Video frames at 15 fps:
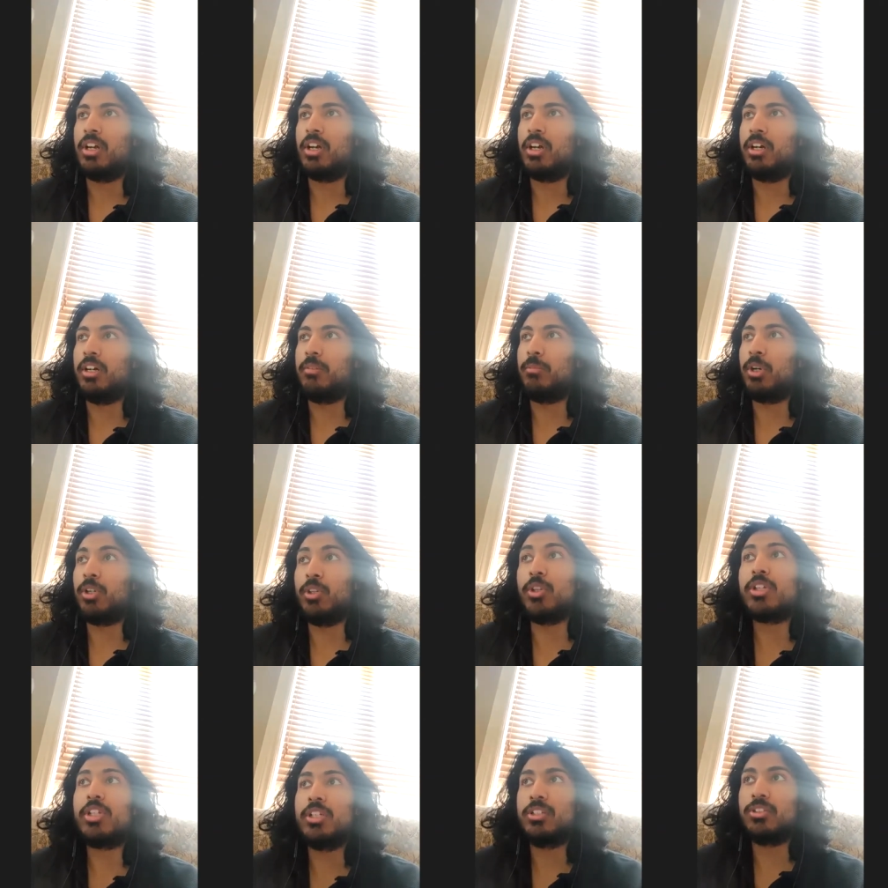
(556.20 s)
um, are
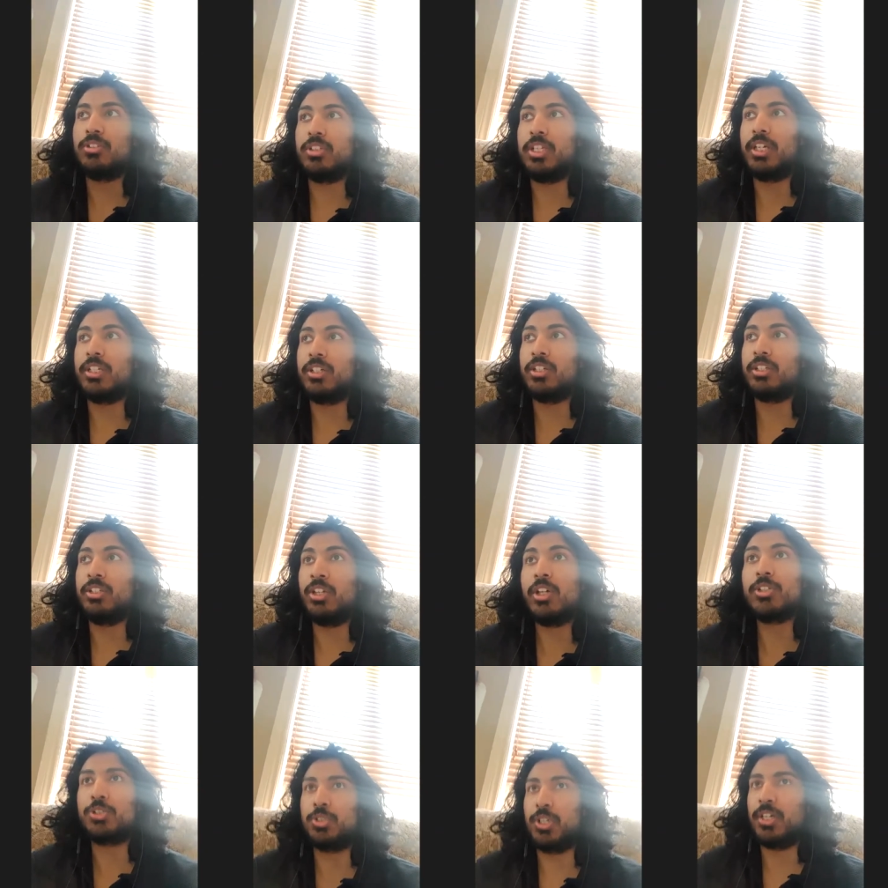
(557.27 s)
looking to get
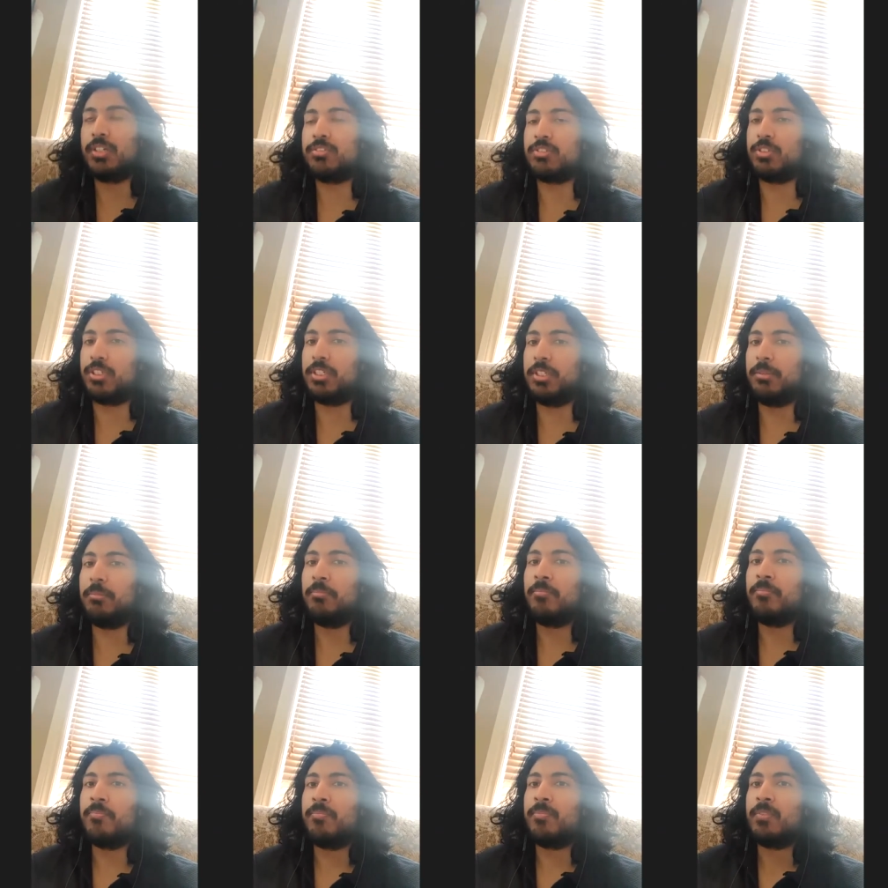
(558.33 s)
knowledge graphs, right?
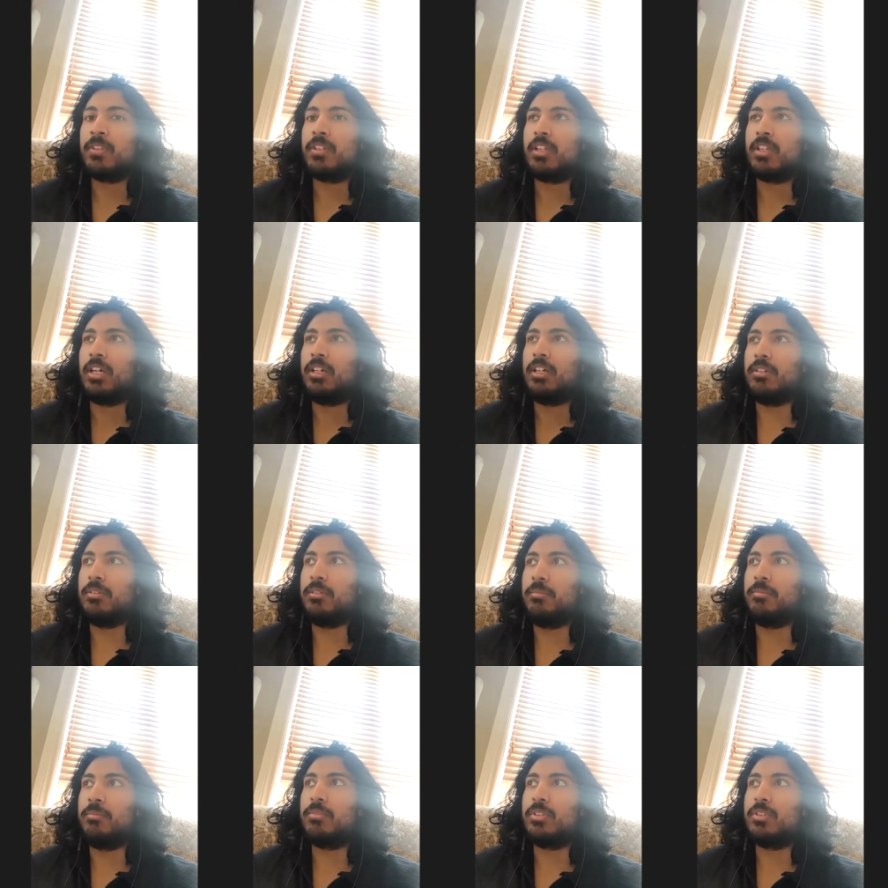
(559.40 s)
Um,
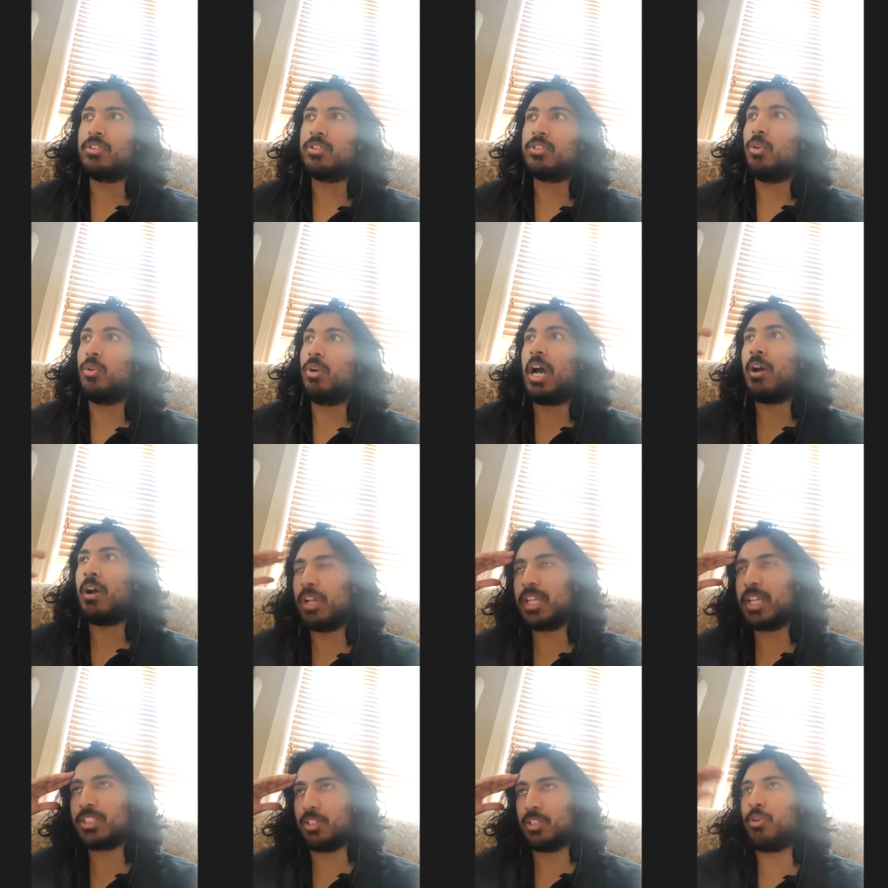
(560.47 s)
so I would
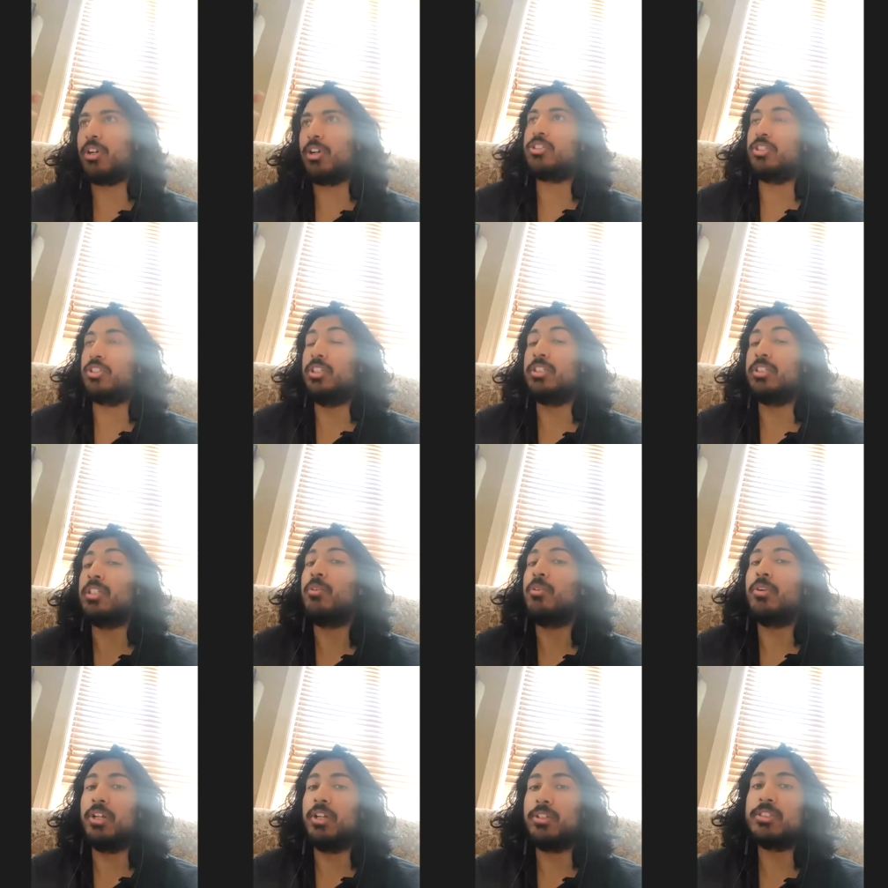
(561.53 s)
ask the question, does anyone
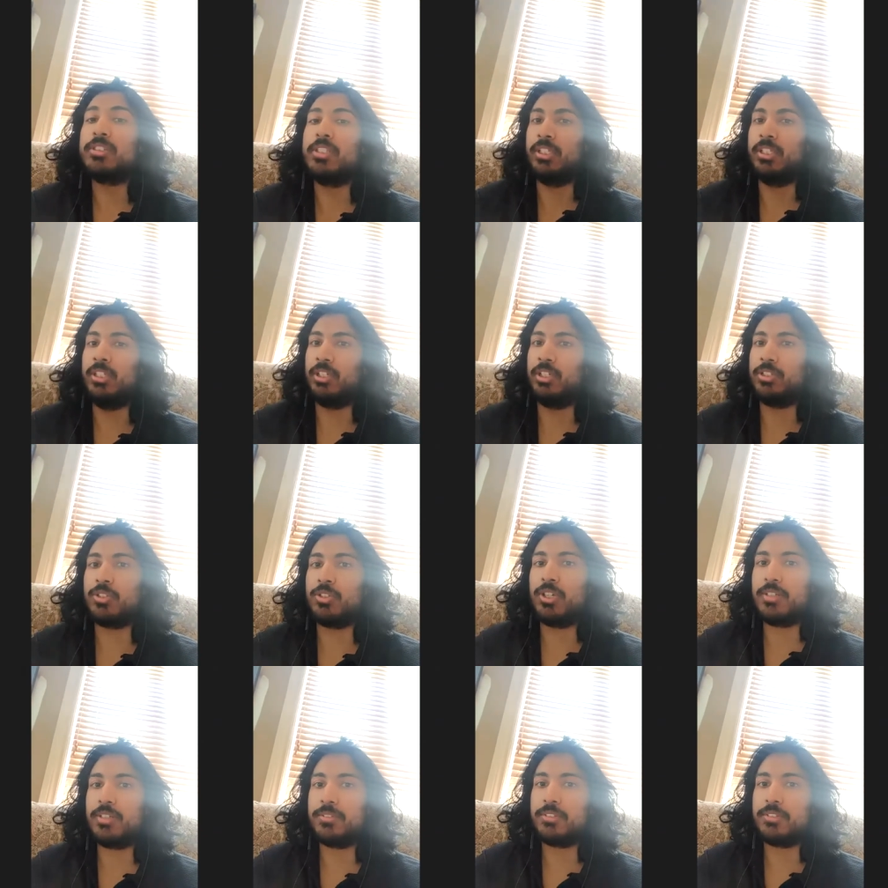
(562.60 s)
else need knowledge
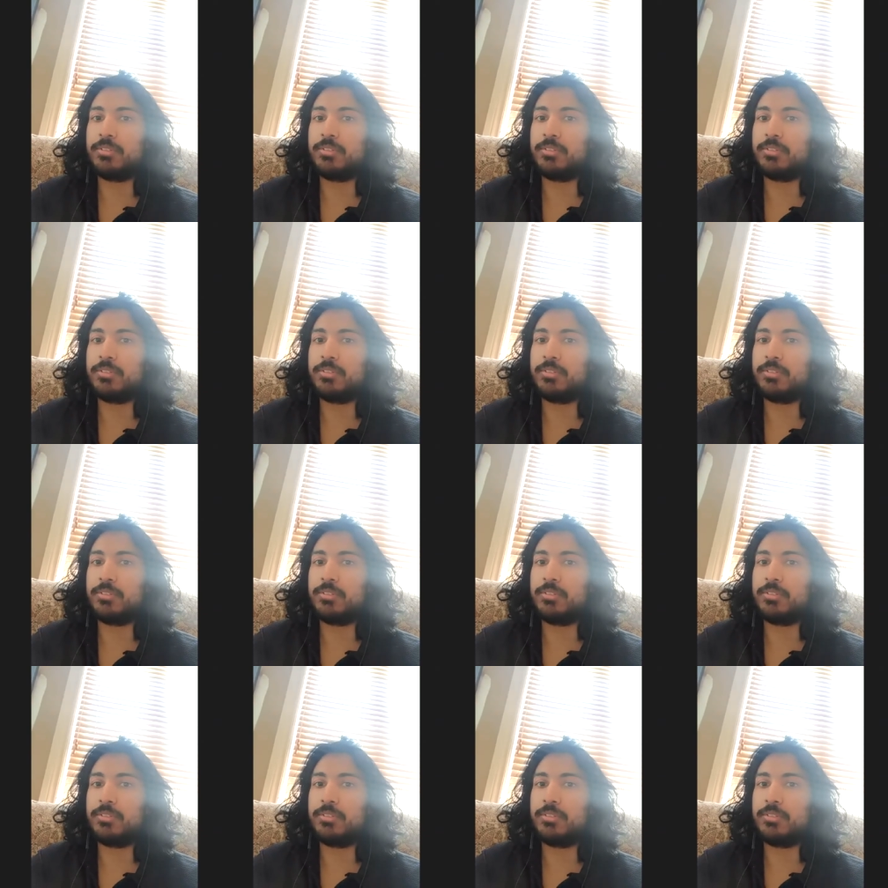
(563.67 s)
graphs?